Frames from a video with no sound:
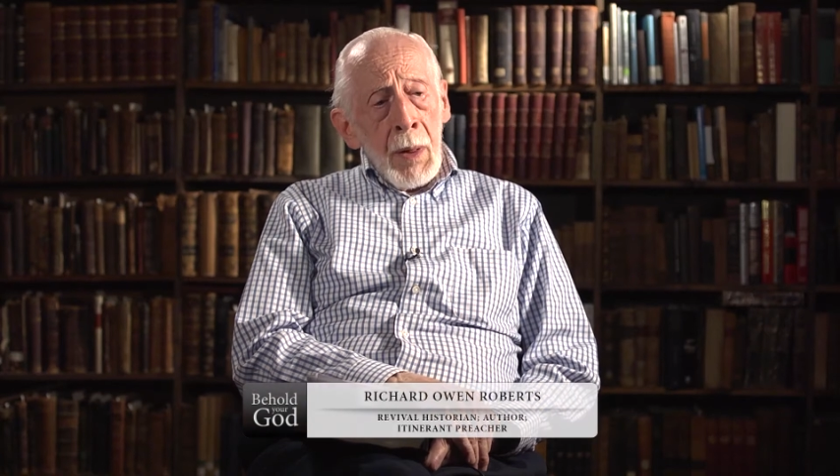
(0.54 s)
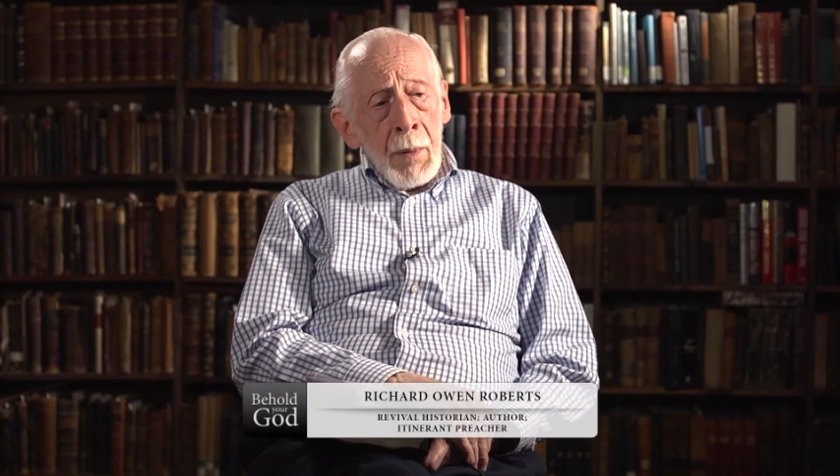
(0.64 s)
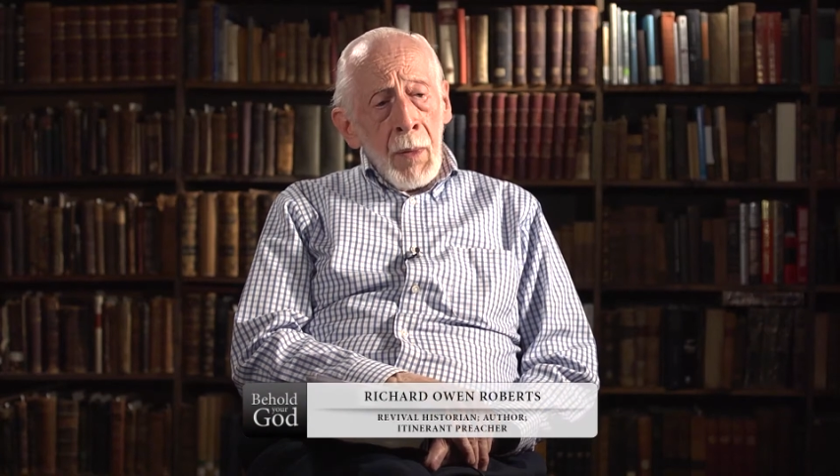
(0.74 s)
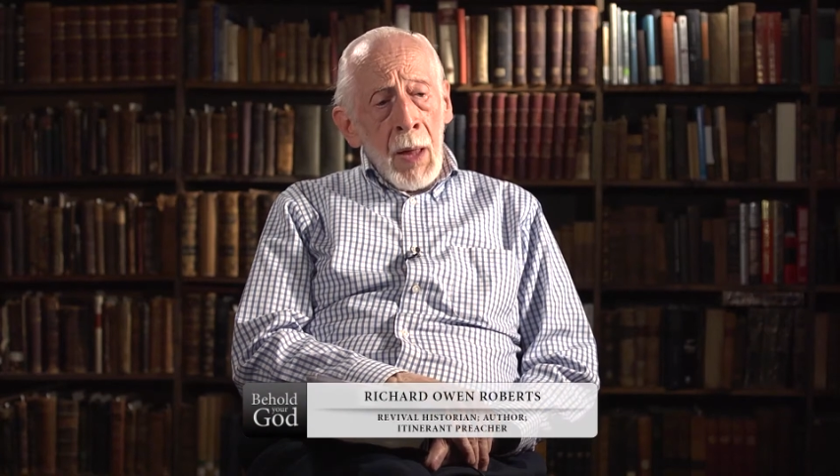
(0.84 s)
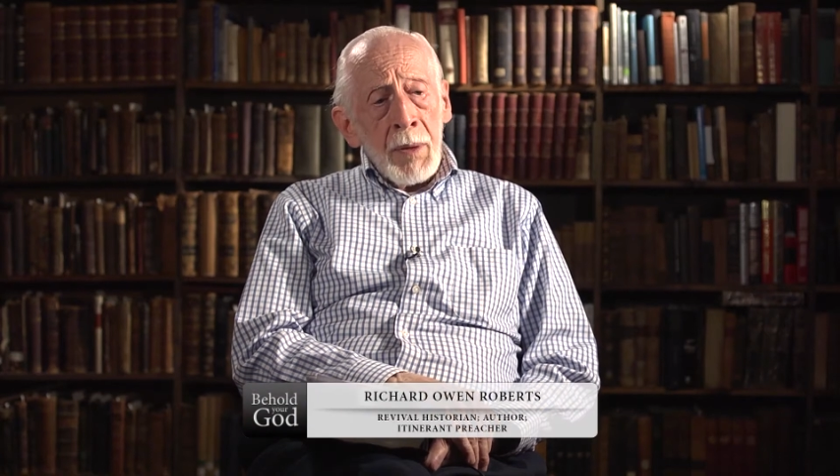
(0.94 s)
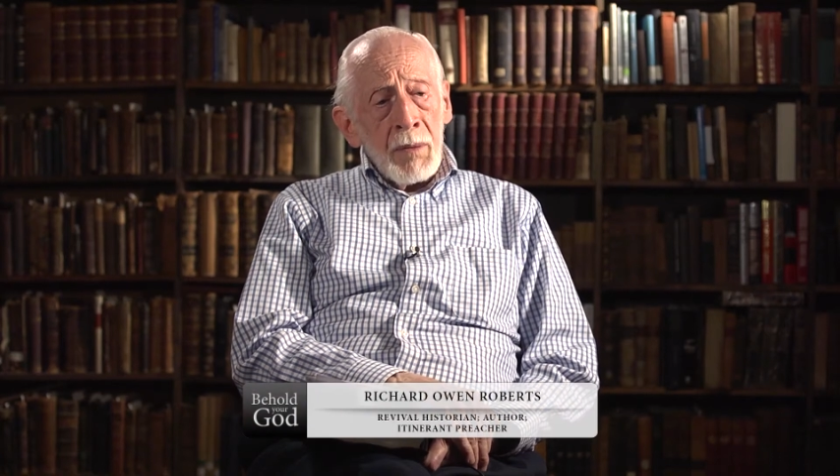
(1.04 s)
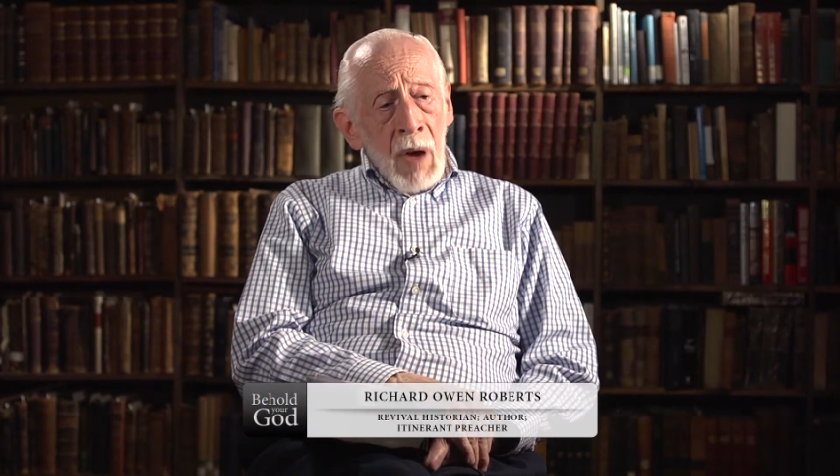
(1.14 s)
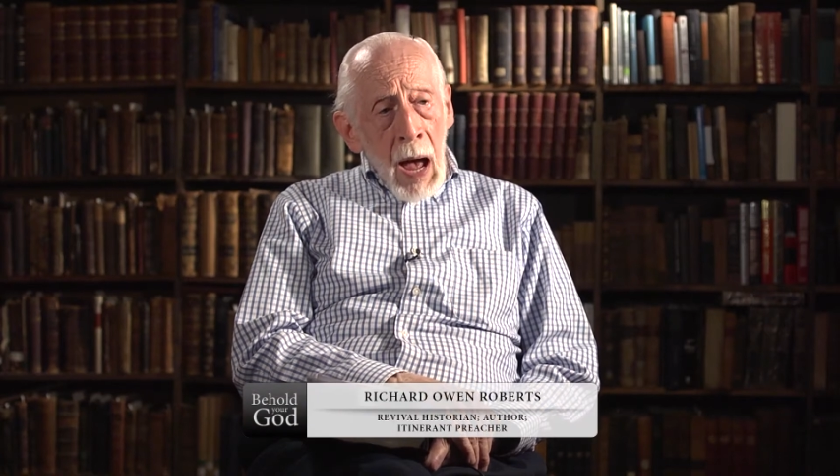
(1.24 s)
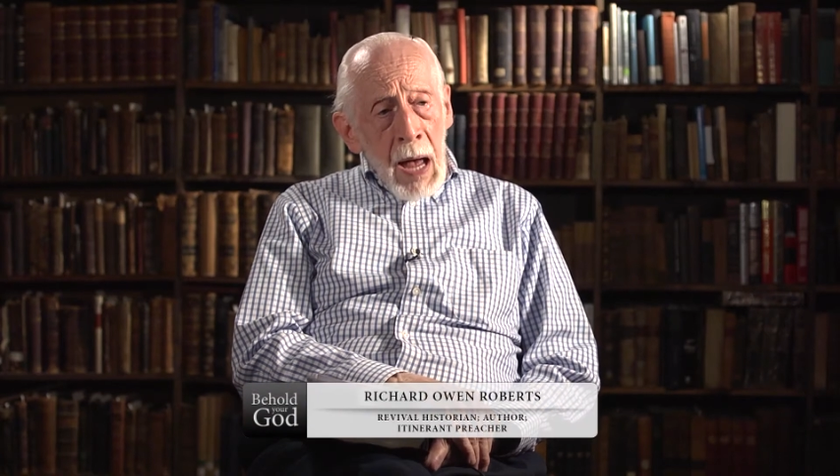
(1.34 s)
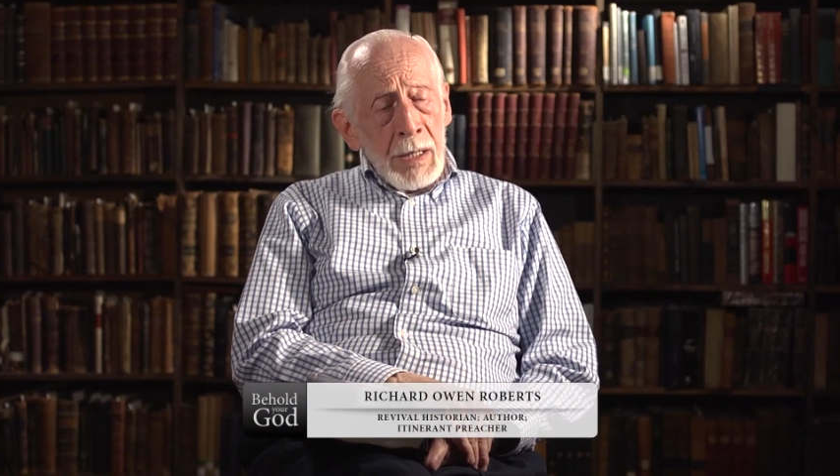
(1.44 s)
that the
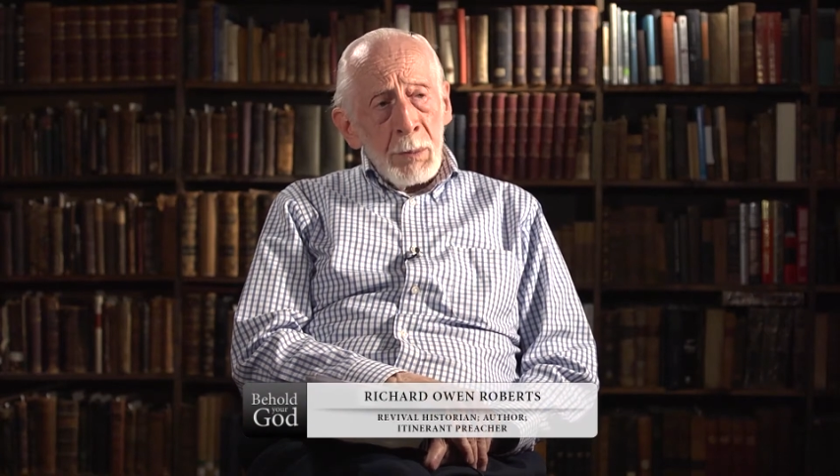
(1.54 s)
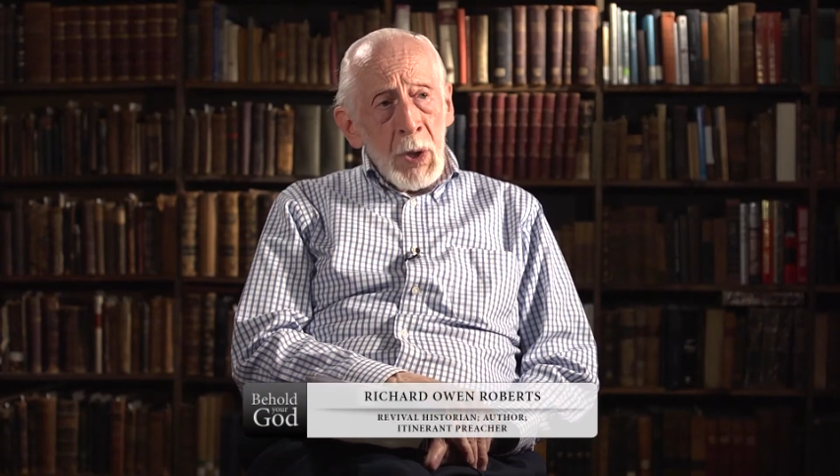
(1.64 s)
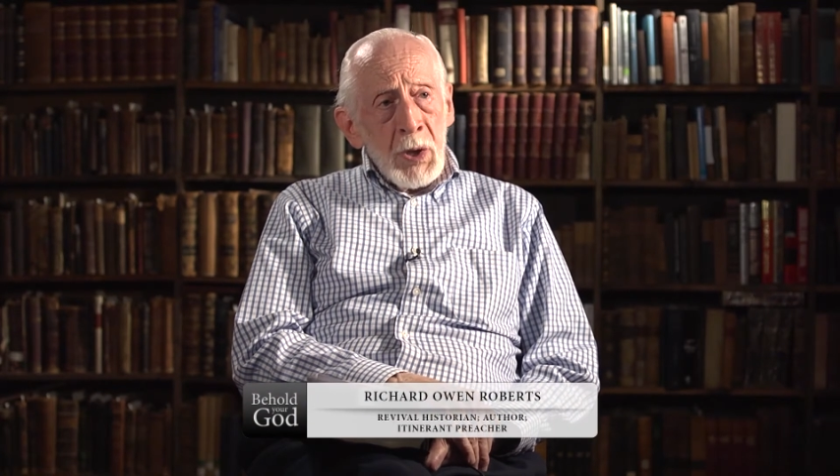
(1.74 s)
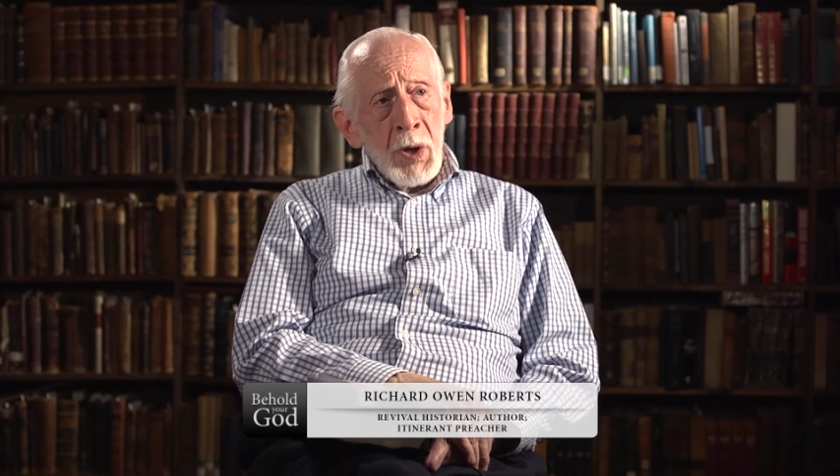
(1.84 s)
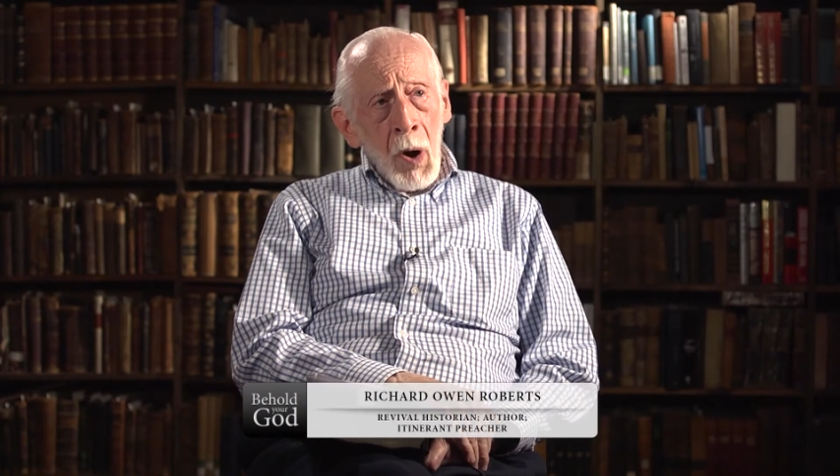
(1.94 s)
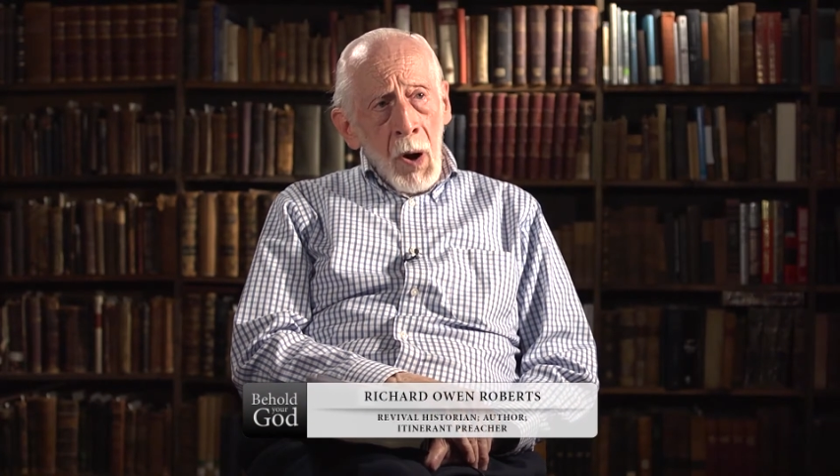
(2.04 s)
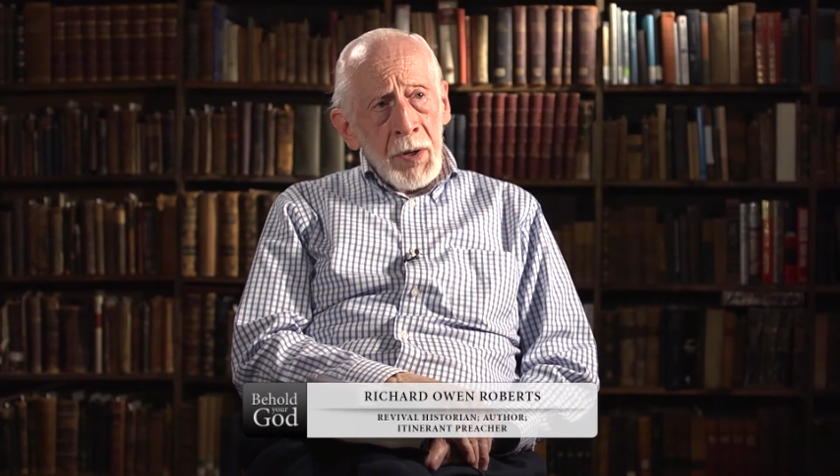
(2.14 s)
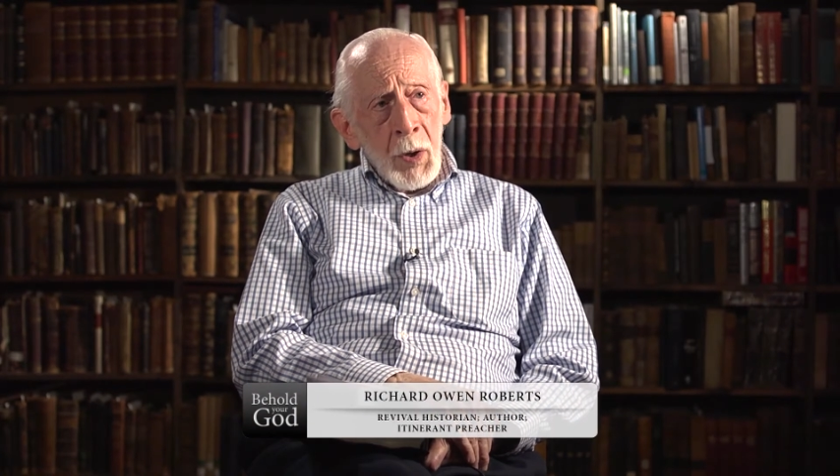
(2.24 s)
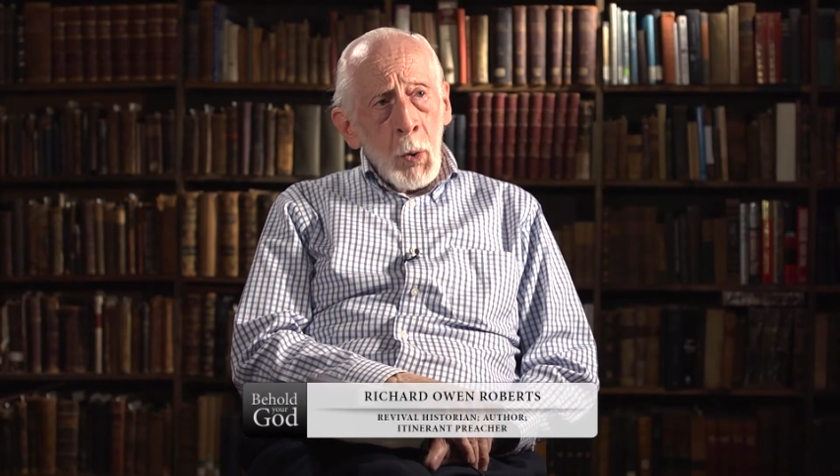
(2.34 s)
vast majority